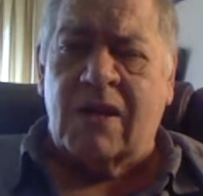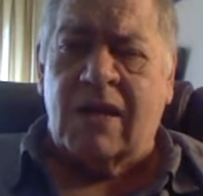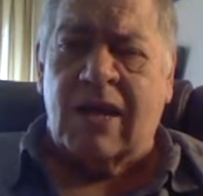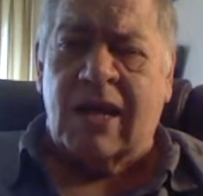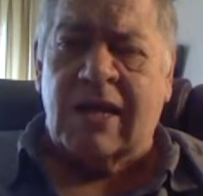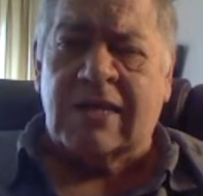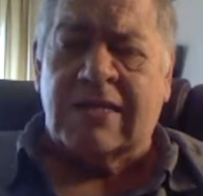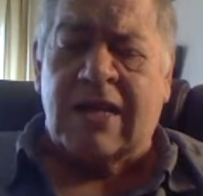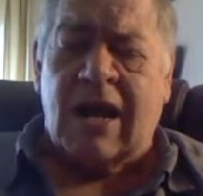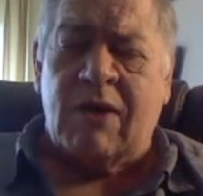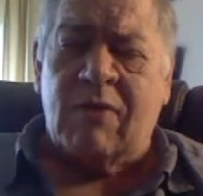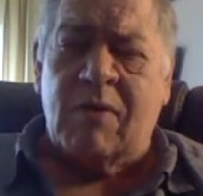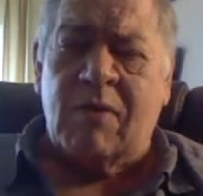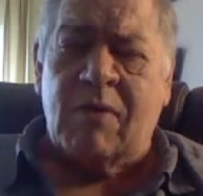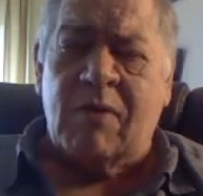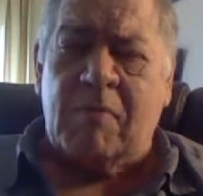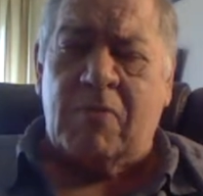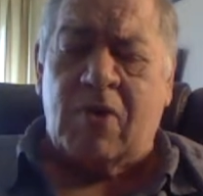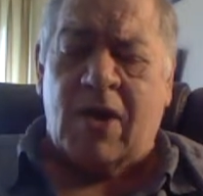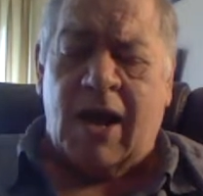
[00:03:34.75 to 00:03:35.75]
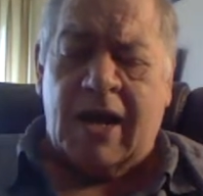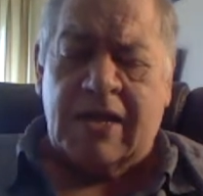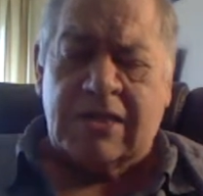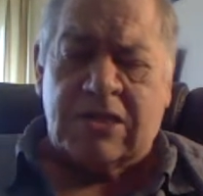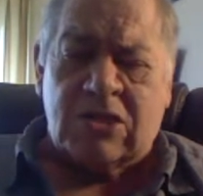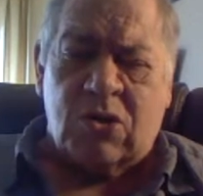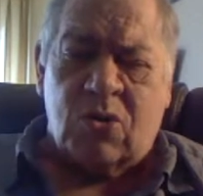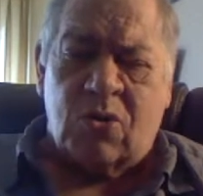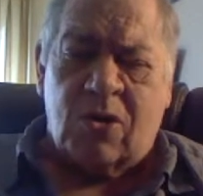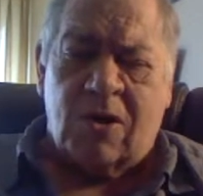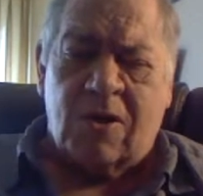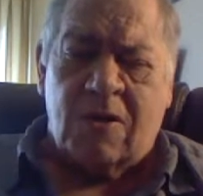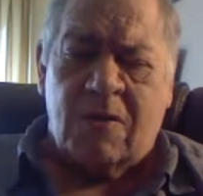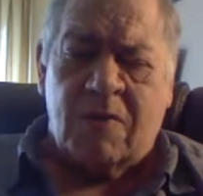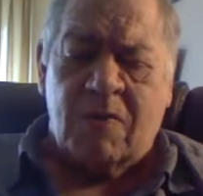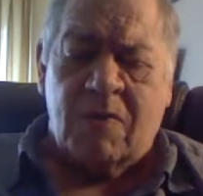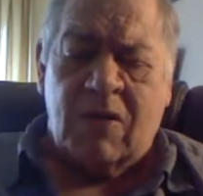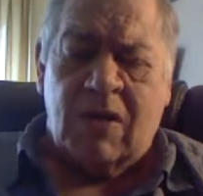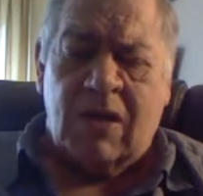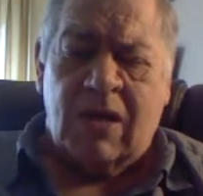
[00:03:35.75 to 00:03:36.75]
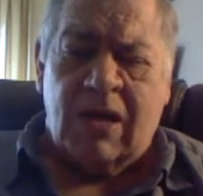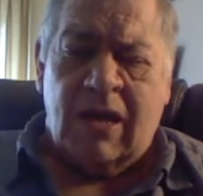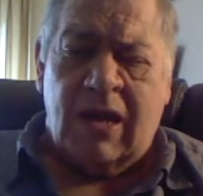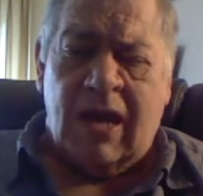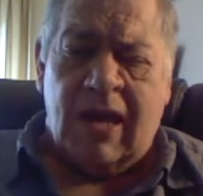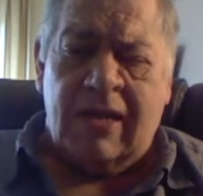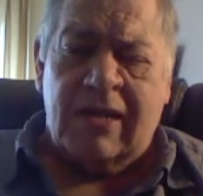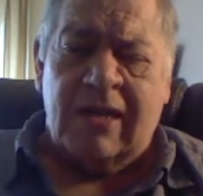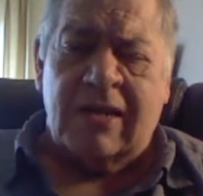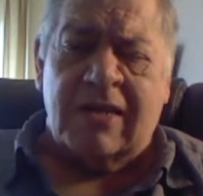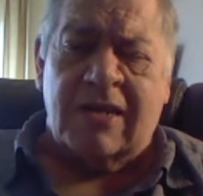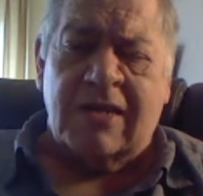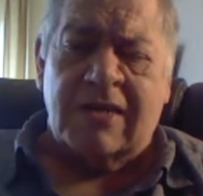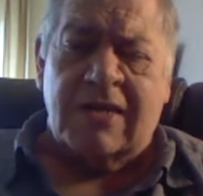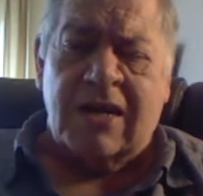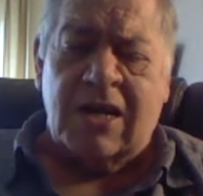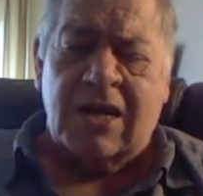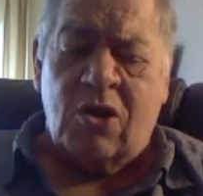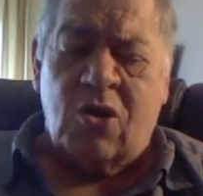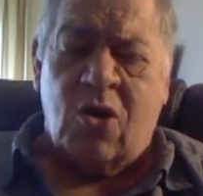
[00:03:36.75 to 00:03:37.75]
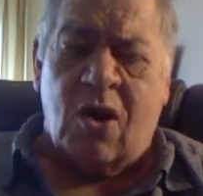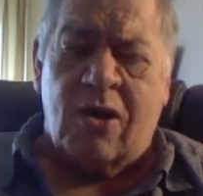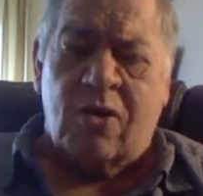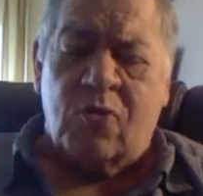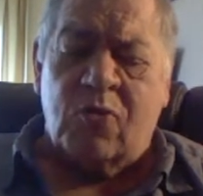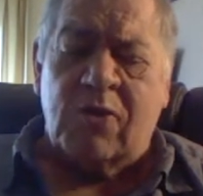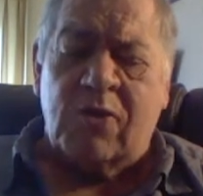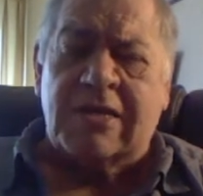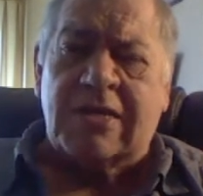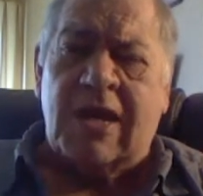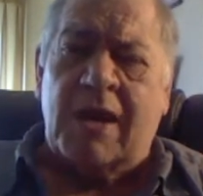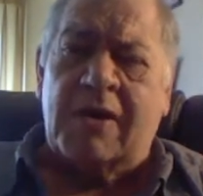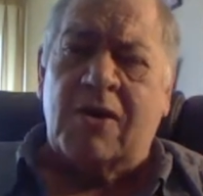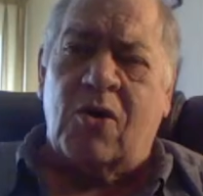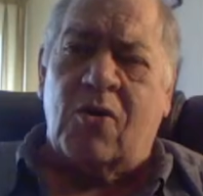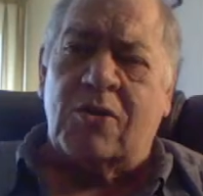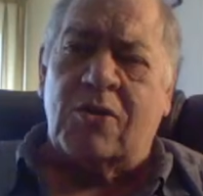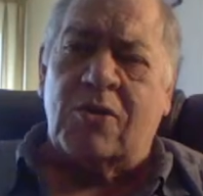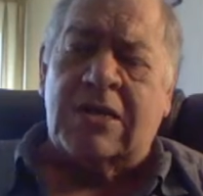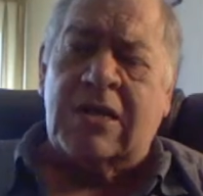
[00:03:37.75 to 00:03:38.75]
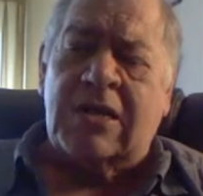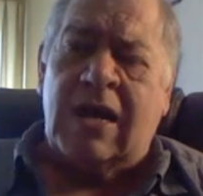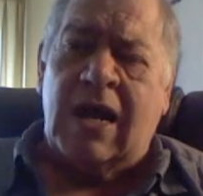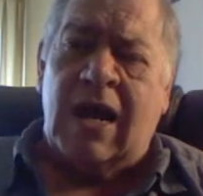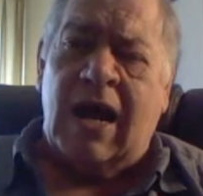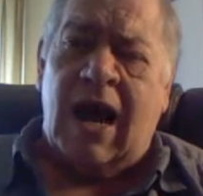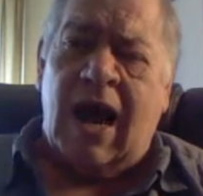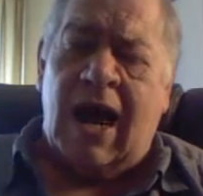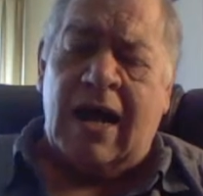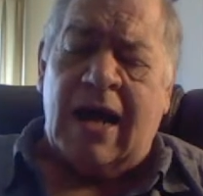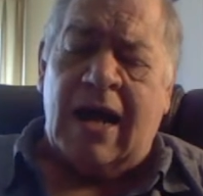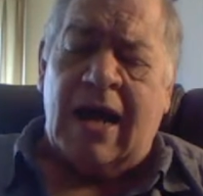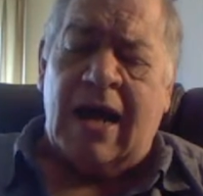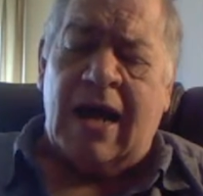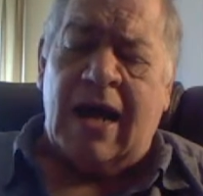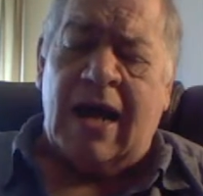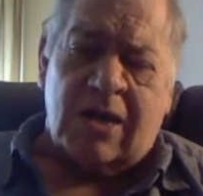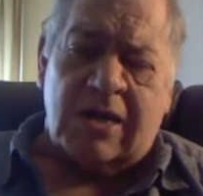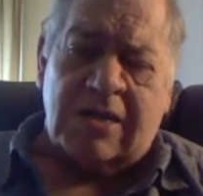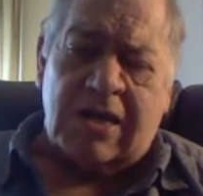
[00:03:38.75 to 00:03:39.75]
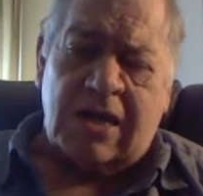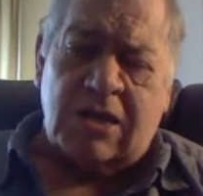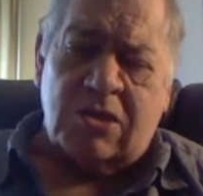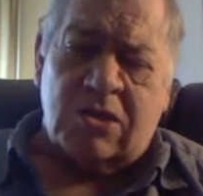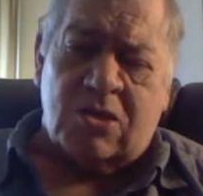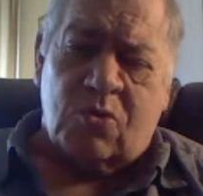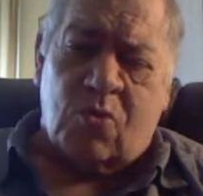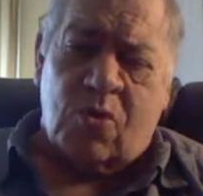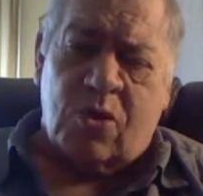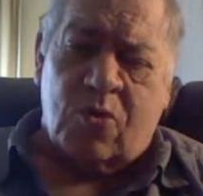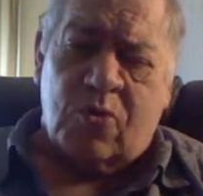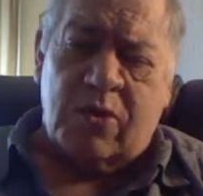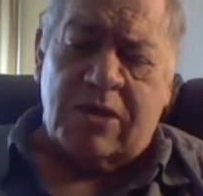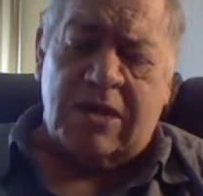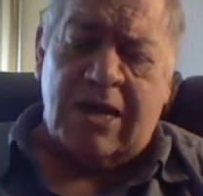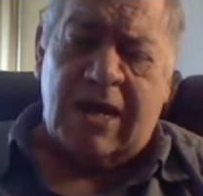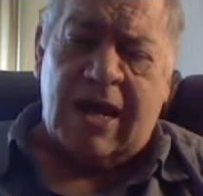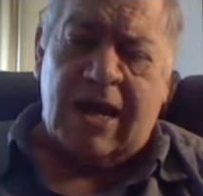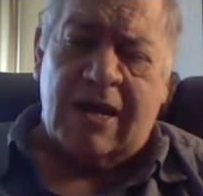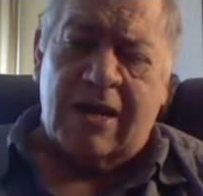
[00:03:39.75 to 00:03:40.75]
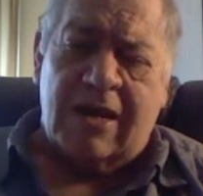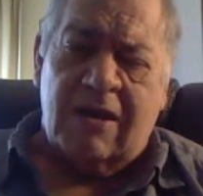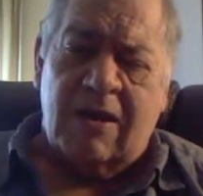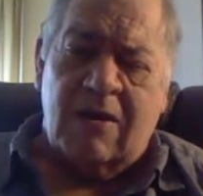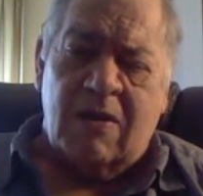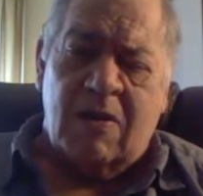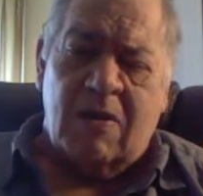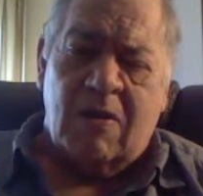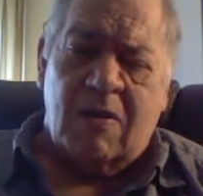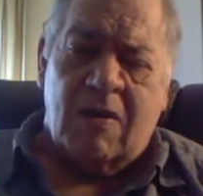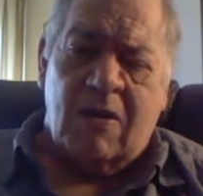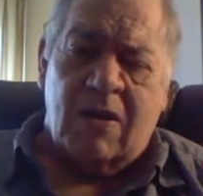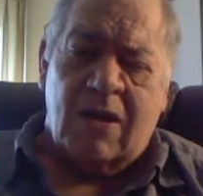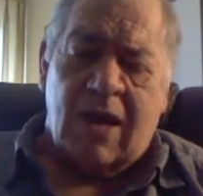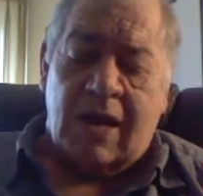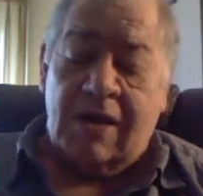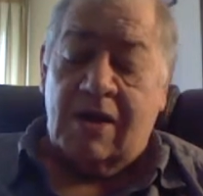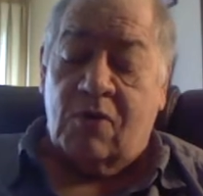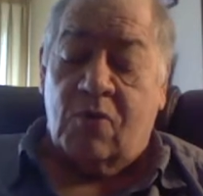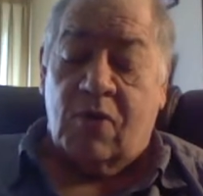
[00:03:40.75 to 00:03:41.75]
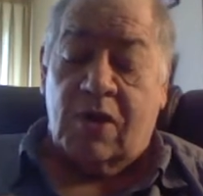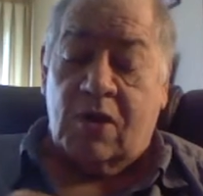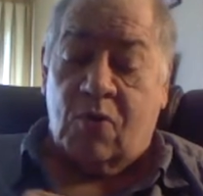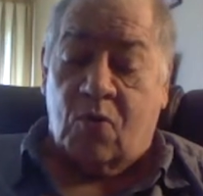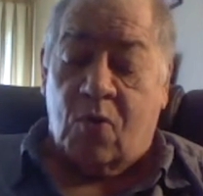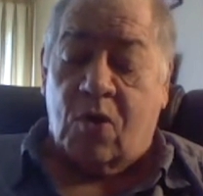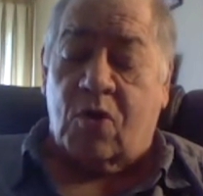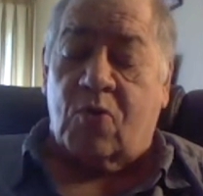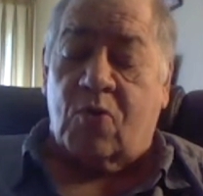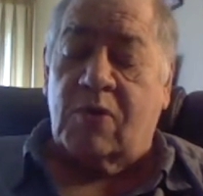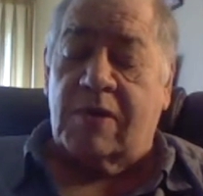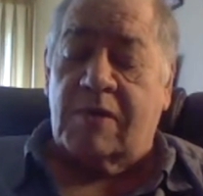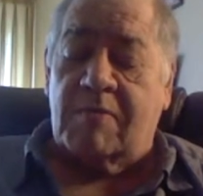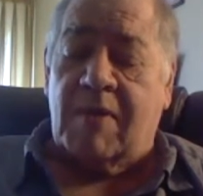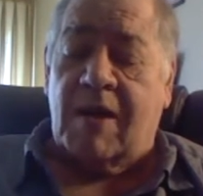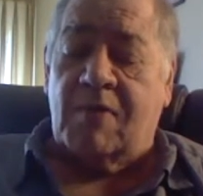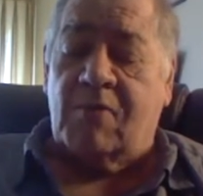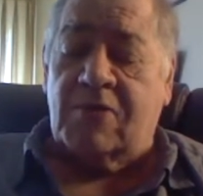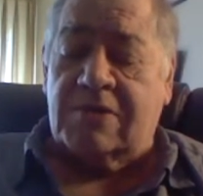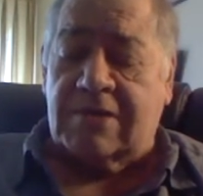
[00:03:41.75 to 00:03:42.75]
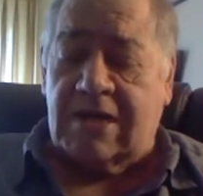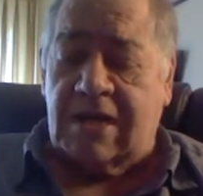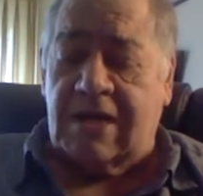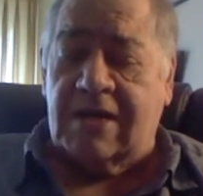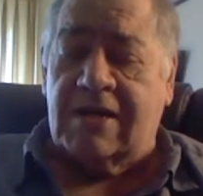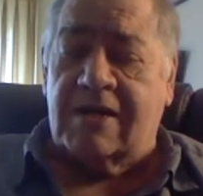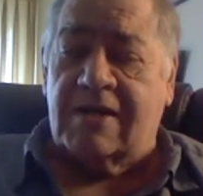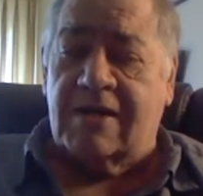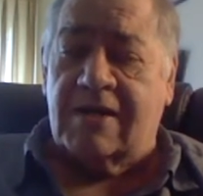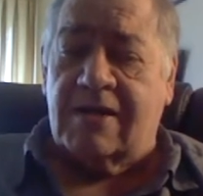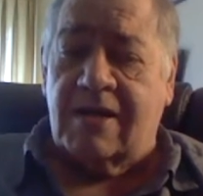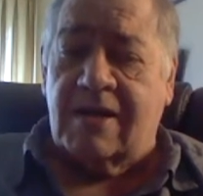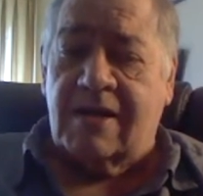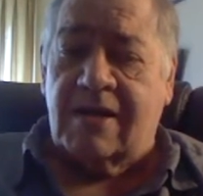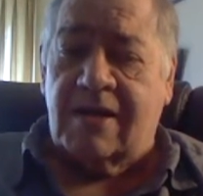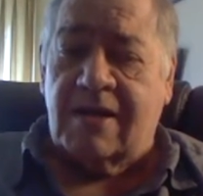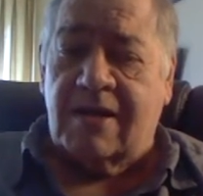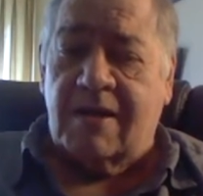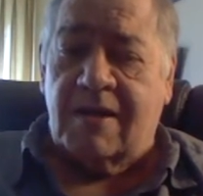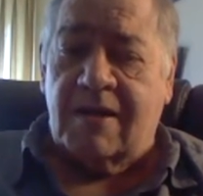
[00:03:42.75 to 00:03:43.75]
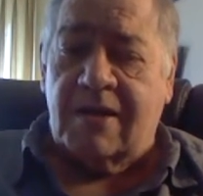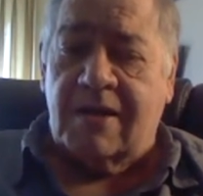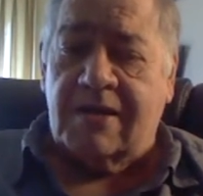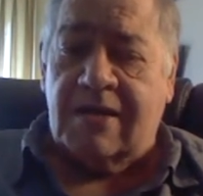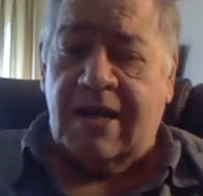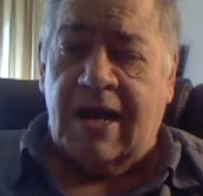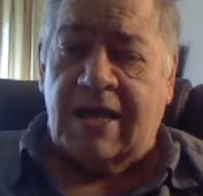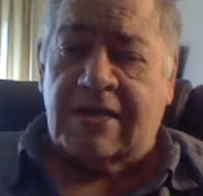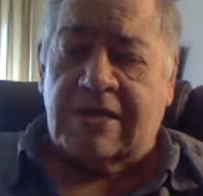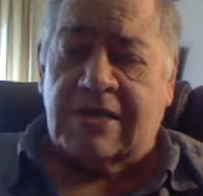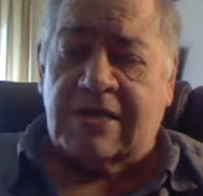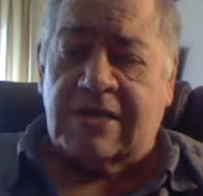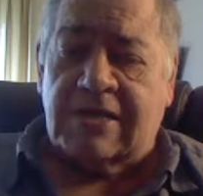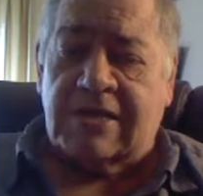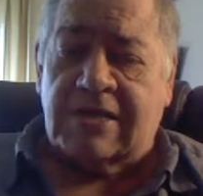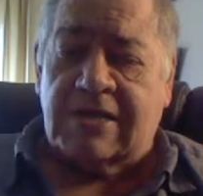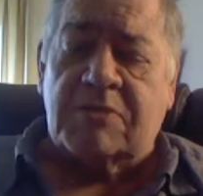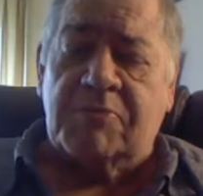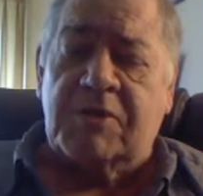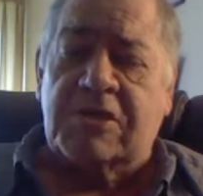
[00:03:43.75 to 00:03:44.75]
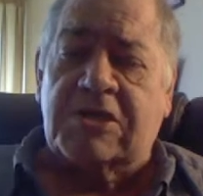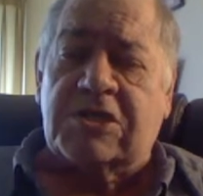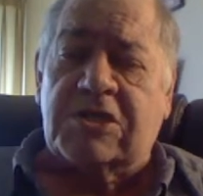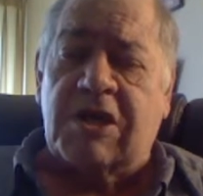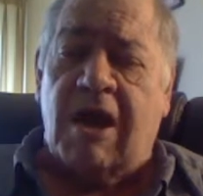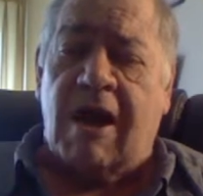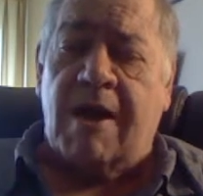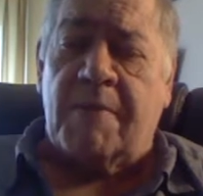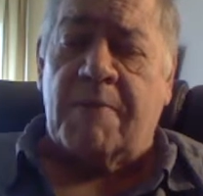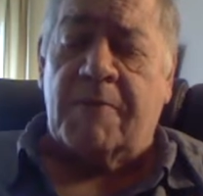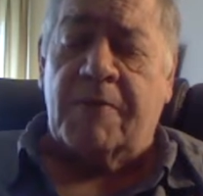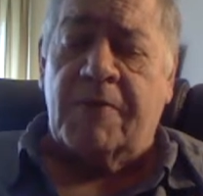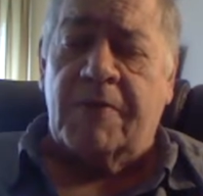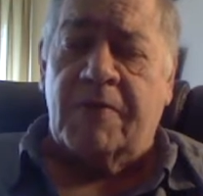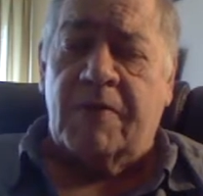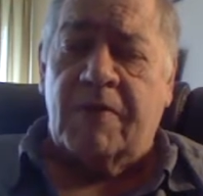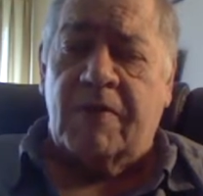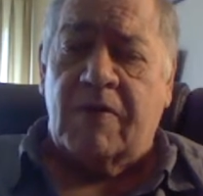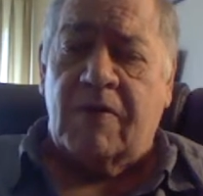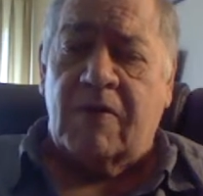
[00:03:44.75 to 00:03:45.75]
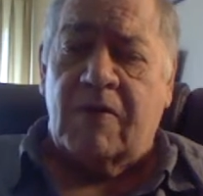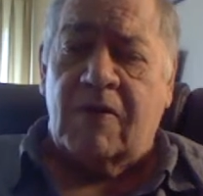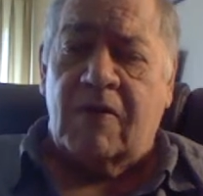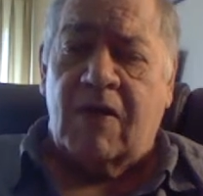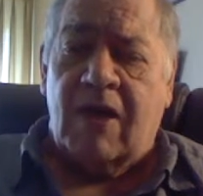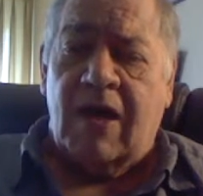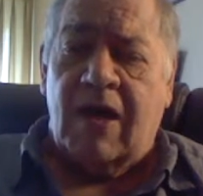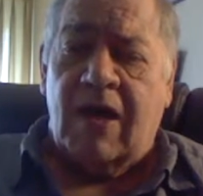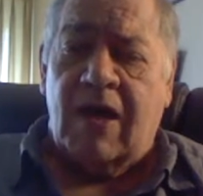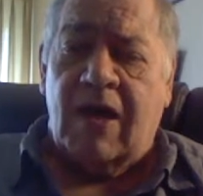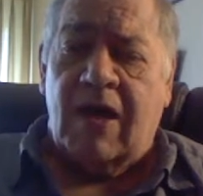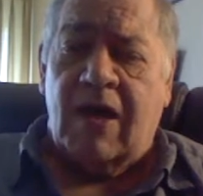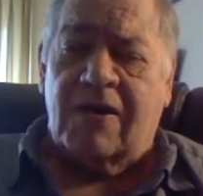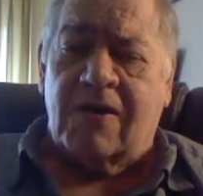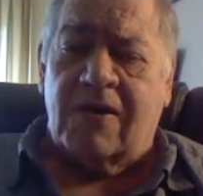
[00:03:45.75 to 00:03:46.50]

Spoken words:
as I remember, high school, and then continued on. The reason I know it's high school, because I used to work with Dad. I didn't really work with him. I was in Dad's locksmith shop, and